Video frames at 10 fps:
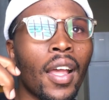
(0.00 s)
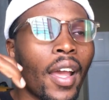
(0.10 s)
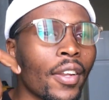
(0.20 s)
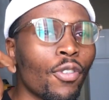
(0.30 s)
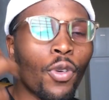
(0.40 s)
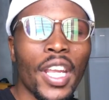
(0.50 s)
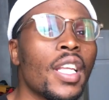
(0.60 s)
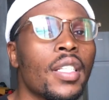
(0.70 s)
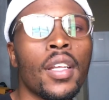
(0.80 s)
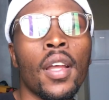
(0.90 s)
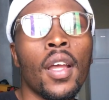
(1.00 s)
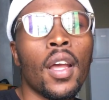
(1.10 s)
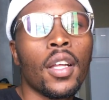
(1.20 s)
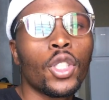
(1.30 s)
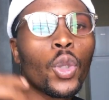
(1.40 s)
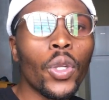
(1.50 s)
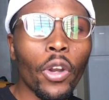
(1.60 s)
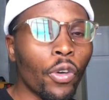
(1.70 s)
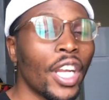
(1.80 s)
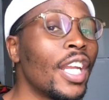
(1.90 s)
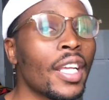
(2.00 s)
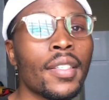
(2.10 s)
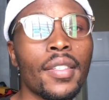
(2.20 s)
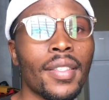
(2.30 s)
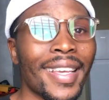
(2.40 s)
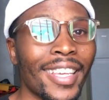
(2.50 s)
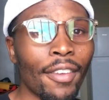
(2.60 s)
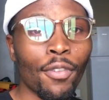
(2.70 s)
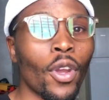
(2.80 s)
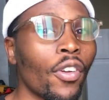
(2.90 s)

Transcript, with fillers: and read do the readings they give you a